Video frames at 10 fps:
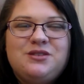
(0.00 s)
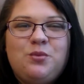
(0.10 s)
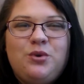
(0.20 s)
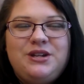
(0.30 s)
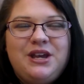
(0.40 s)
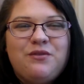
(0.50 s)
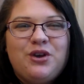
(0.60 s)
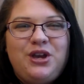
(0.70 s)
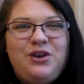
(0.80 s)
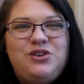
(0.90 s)
So I wanted to give her
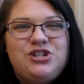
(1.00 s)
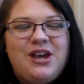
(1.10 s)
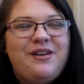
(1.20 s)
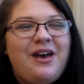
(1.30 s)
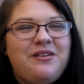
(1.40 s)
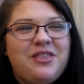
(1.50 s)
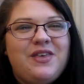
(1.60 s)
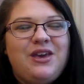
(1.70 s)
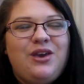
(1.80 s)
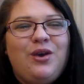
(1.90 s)
a huge shout out and a
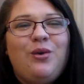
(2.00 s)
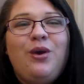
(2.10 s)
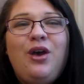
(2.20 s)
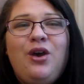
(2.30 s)
thank you